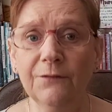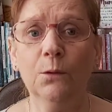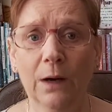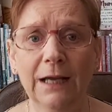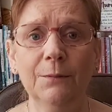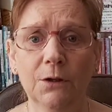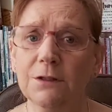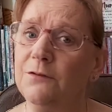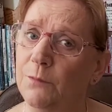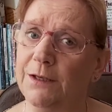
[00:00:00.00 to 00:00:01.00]
giveaway
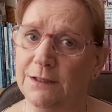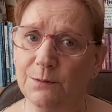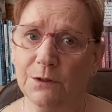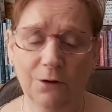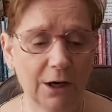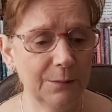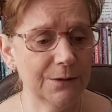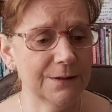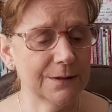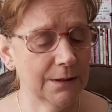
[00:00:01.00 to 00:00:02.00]
because of my
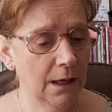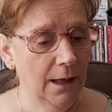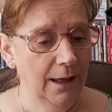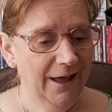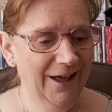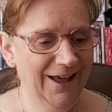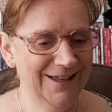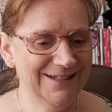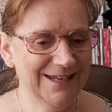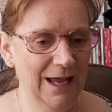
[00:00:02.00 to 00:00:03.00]
subscribers.
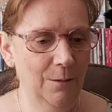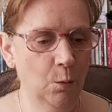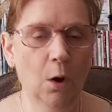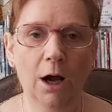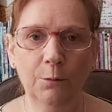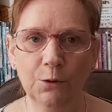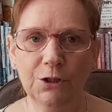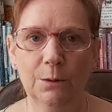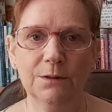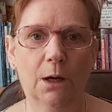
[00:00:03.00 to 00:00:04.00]
And um, what I
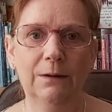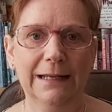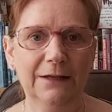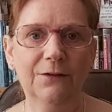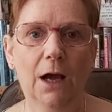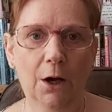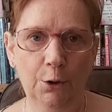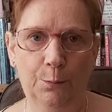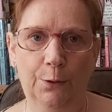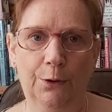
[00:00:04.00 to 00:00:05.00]
will do is I'll leave it
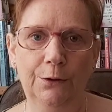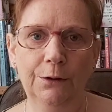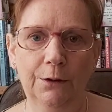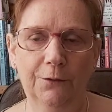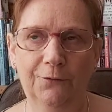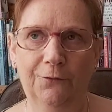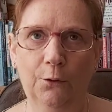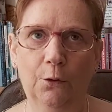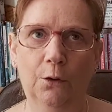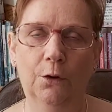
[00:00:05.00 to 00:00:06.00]
open
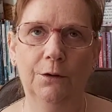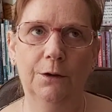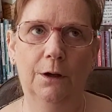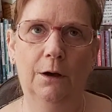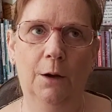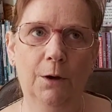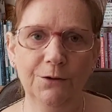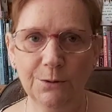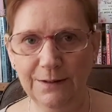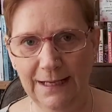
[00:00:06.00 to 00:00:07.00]
for, I
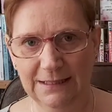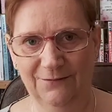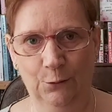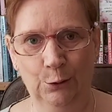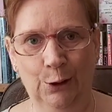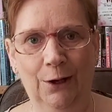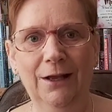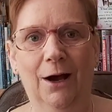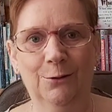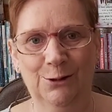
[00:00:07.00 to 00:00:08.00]
won't do it next
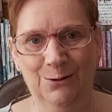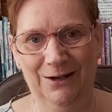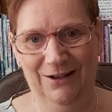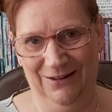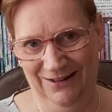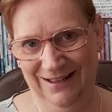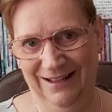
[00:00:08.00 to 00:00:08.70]
fortnight. I'll do it,